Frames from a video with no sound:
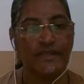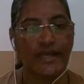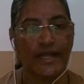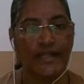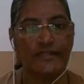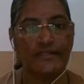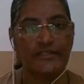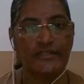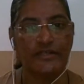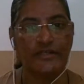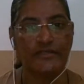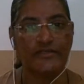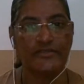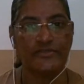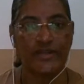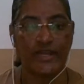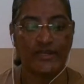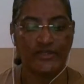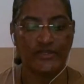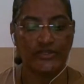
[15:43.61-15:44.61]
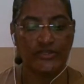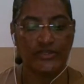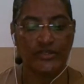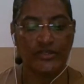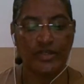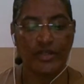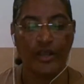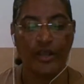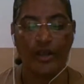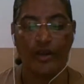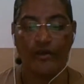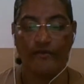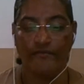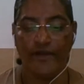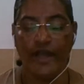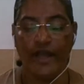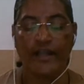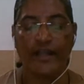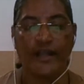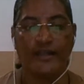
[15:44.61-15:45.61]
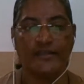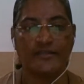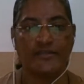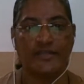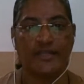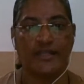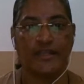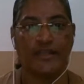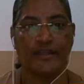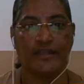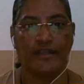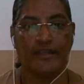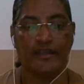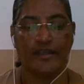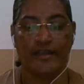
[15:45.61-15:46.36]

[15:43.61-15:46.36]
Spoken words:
culture, tradition of our country,